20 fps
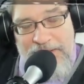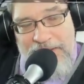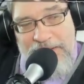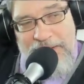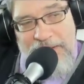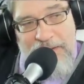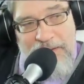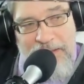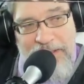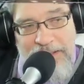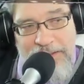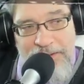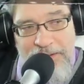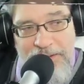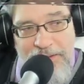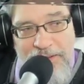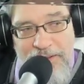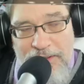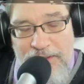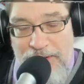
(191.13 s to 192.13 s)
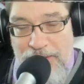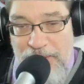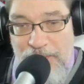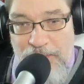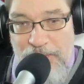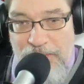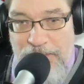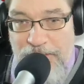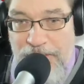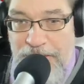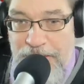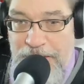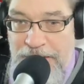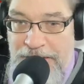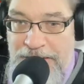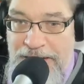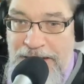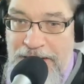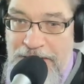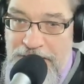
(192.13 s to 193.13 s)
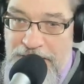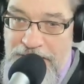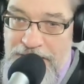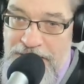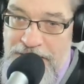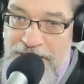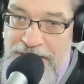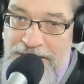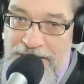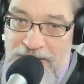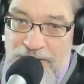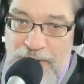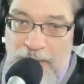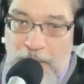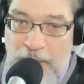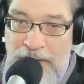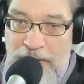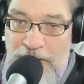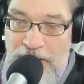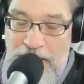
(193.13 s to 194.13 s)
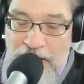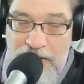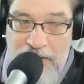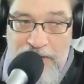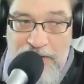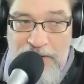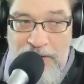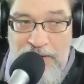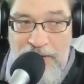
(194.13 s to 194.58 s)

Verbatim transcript: to test their new tools and tactics against one another